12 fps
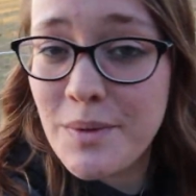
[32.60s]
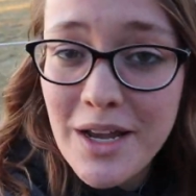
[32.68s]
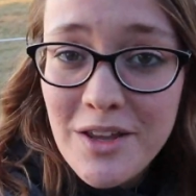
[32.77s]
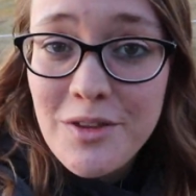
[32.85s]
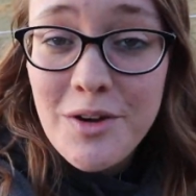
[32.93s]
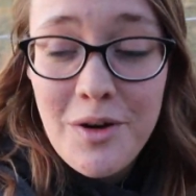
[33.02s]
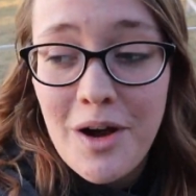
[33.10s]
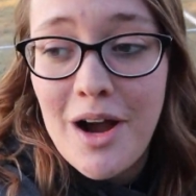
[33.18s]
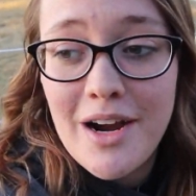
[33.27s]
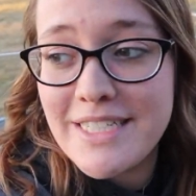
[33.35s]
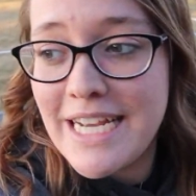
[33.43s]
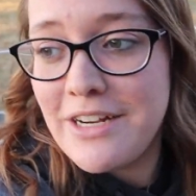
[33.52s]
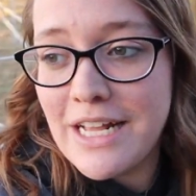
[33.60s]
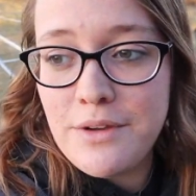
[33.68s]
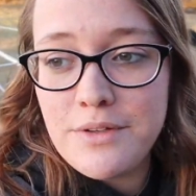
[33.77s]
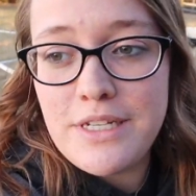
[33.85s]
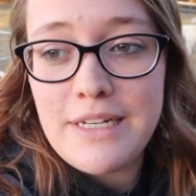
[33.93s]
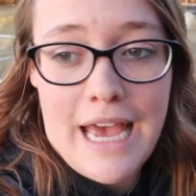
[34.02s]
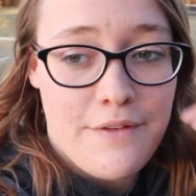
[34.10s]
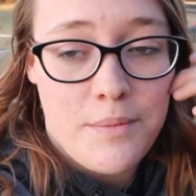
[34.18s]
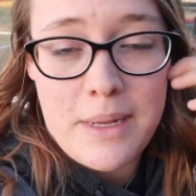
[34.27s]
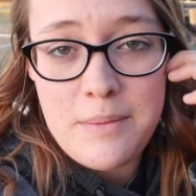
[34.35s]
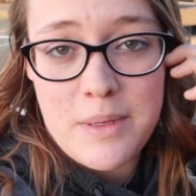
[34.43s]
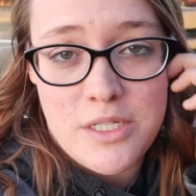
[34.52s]
gonna walk you through our entire nightly routine.
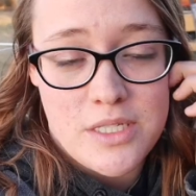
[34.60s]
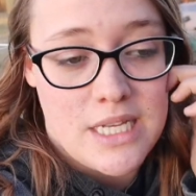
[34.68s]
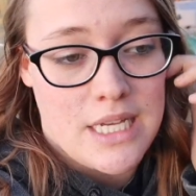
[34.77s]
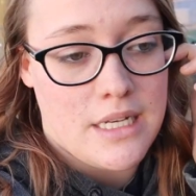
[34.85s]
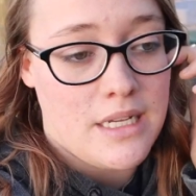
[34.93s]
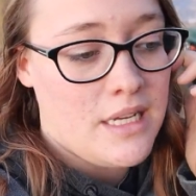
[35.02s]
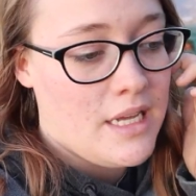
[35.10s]
Everybody pitches in.